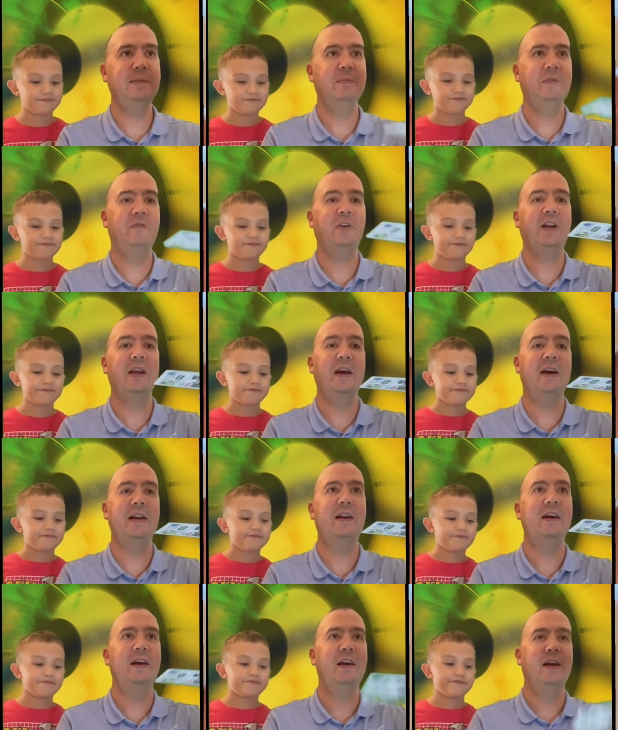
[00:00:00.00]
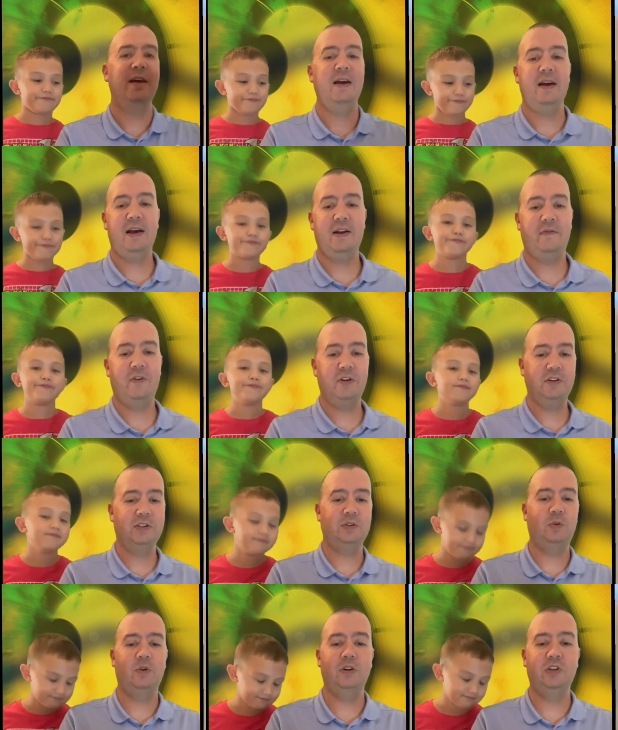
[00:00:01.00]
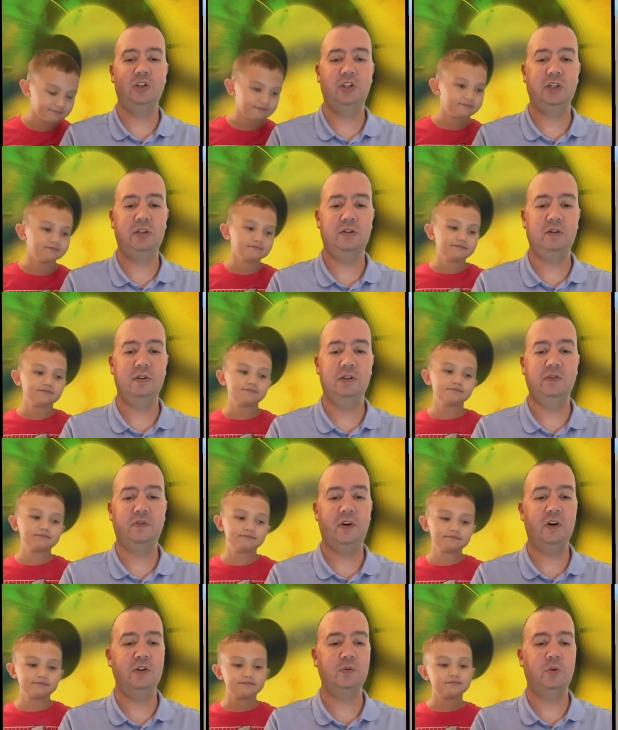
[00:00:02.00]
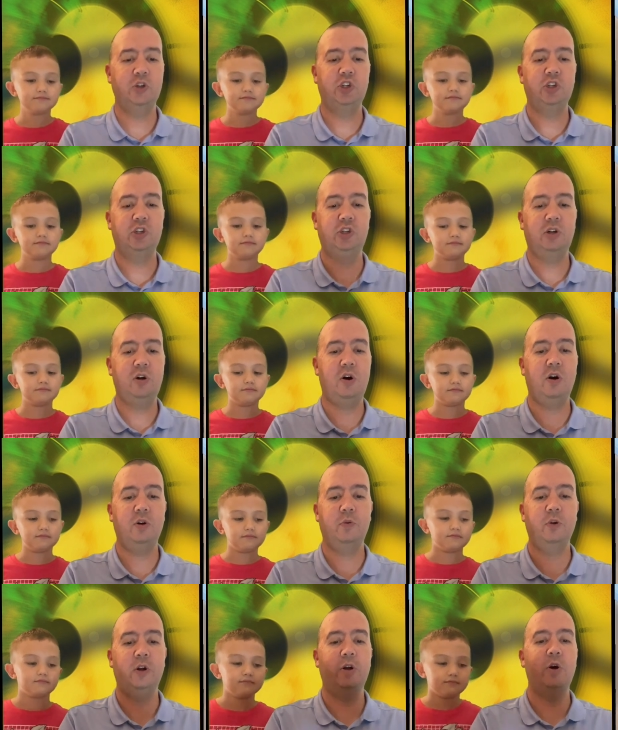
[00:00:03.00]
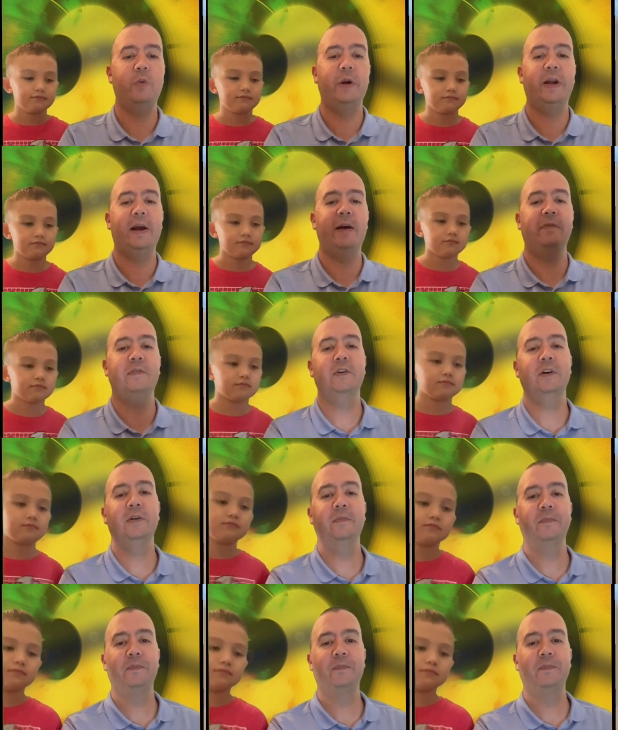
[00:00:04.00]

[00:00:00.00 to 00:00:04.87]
Speaker 1: to forget out of all the sword and shield as far as which card we're going after.